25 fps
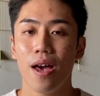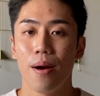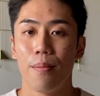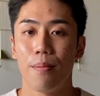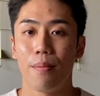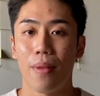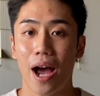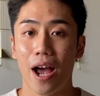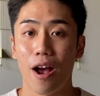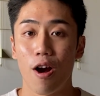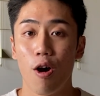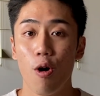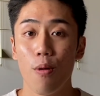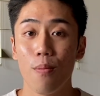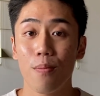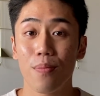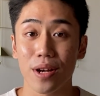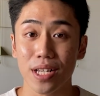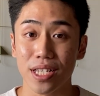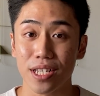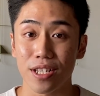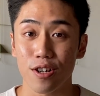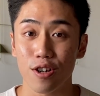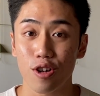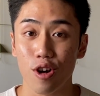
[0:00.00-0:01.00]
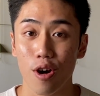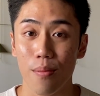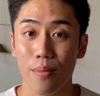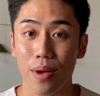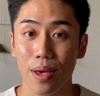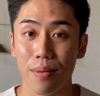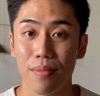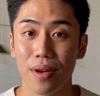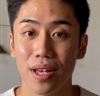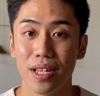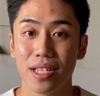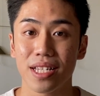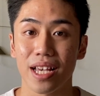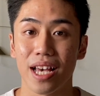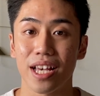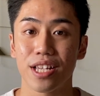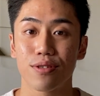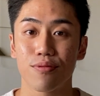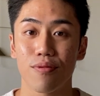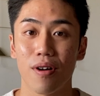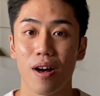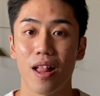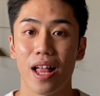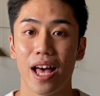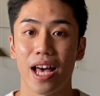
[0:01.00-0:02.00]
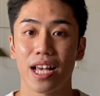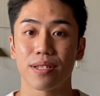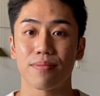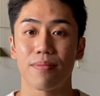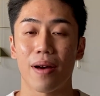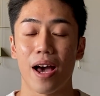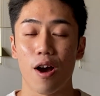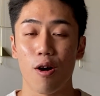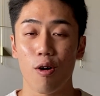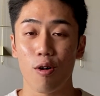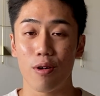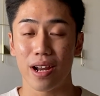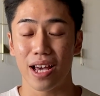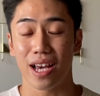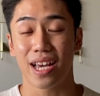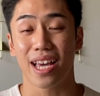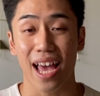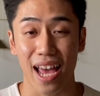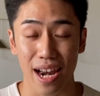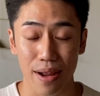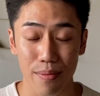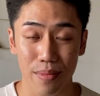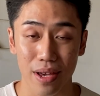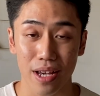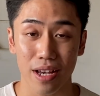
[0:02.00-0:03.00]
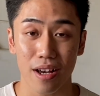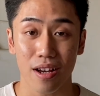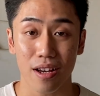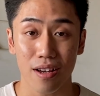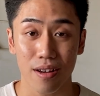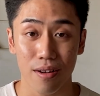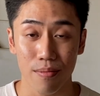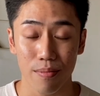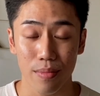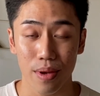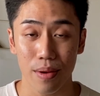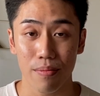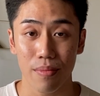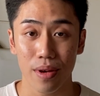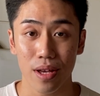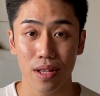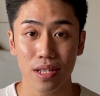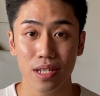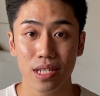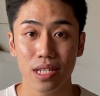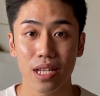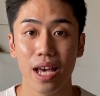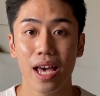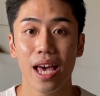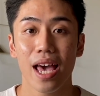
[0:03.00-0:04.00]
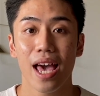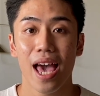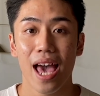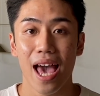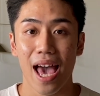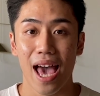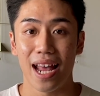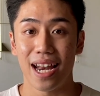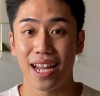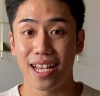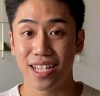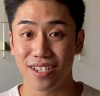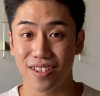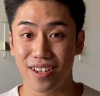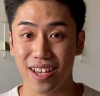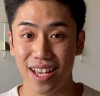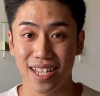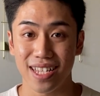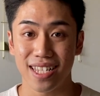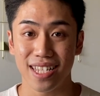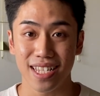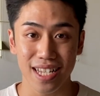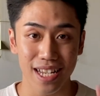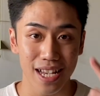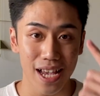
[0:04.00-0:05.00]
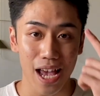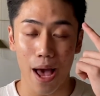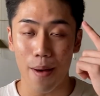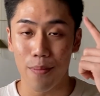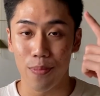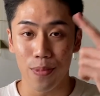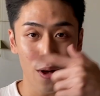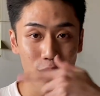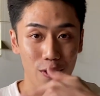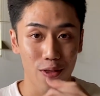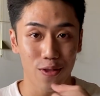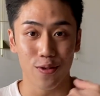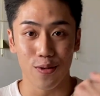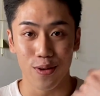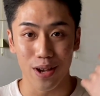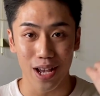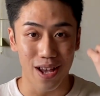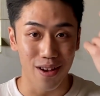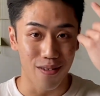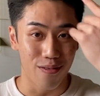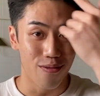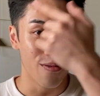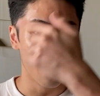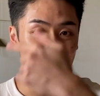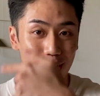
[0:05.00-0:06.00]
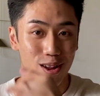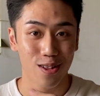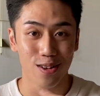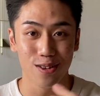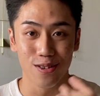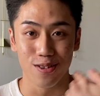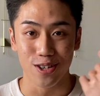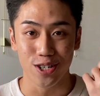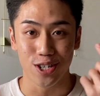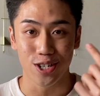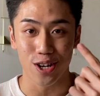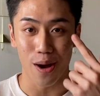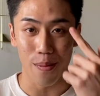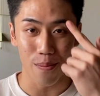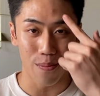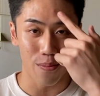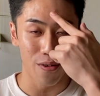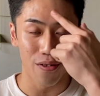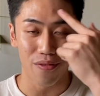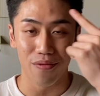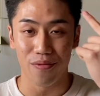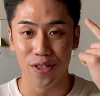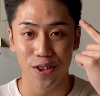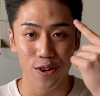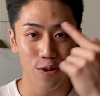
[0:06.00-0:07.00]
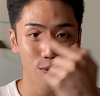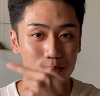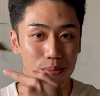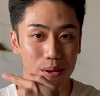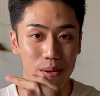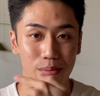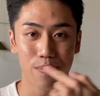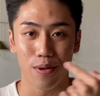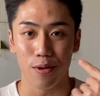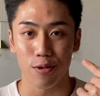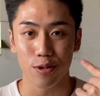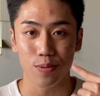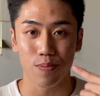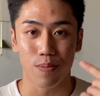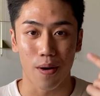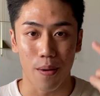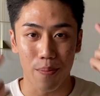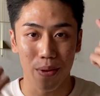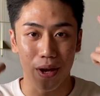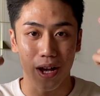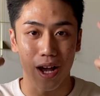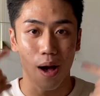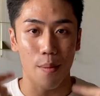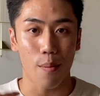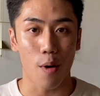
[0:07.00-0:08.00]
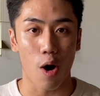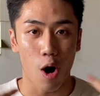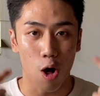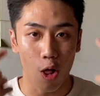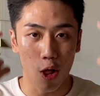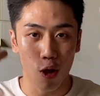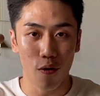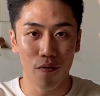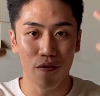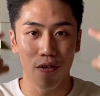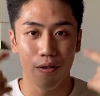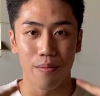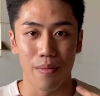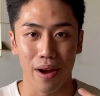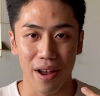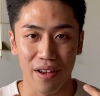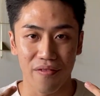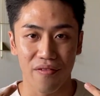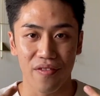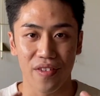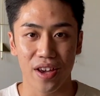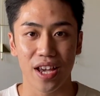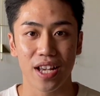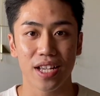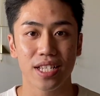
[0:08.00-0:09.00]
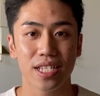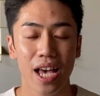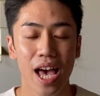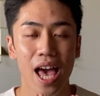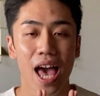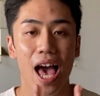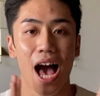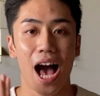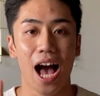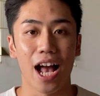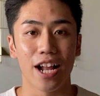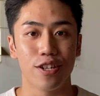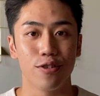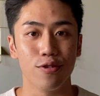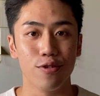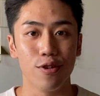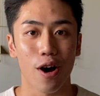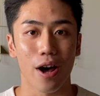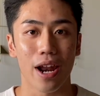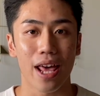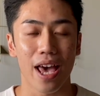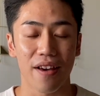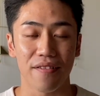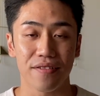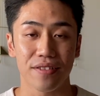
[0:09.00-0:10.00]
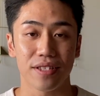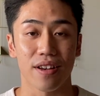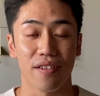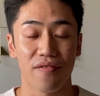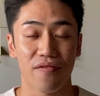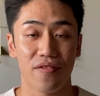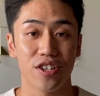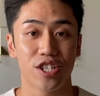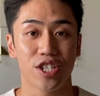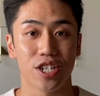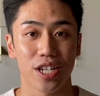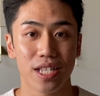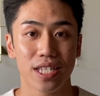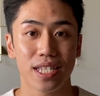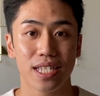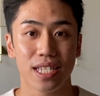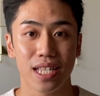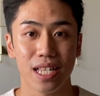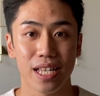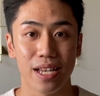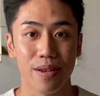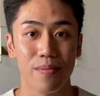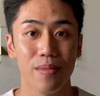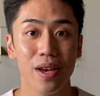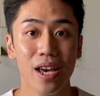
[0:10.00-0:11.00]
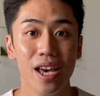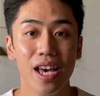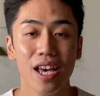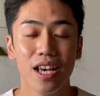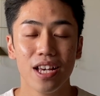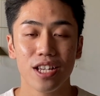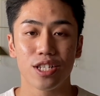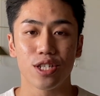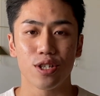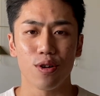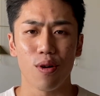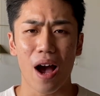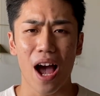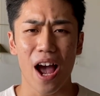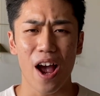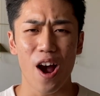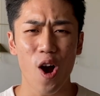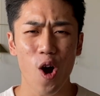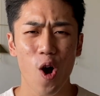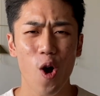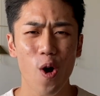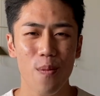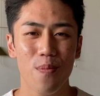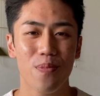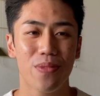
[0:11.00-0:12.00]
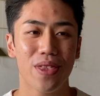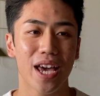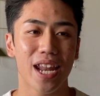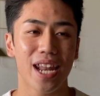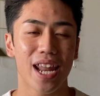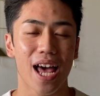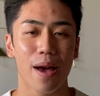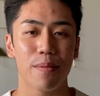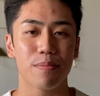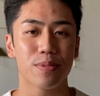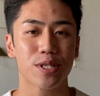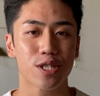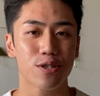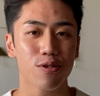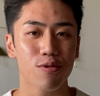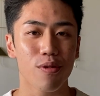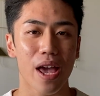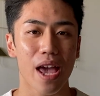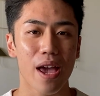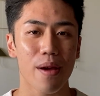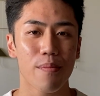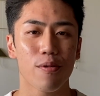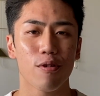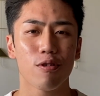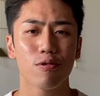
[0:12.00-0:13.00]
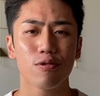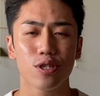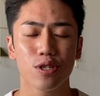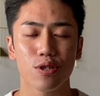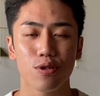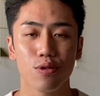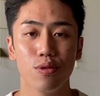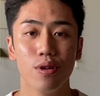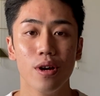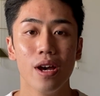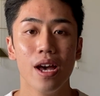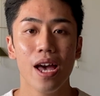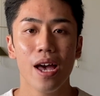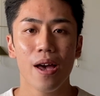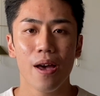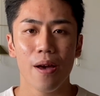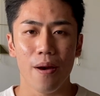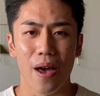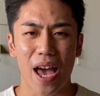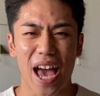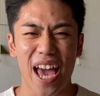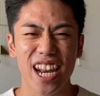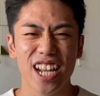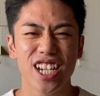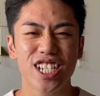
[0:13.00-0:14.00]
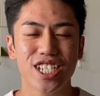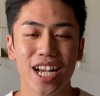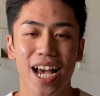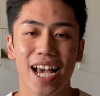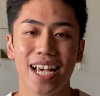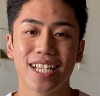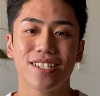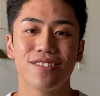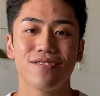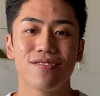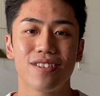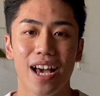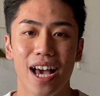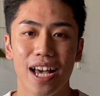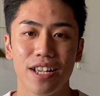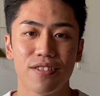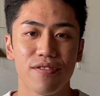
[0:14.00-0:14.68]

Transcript: my own personal commitments as well as my own academic commitments. And as you can see, I'm not doing a real good job with new pimples popping up all over my face. I do not have sufficient sleep. So I hope that I'm still able to energize you guys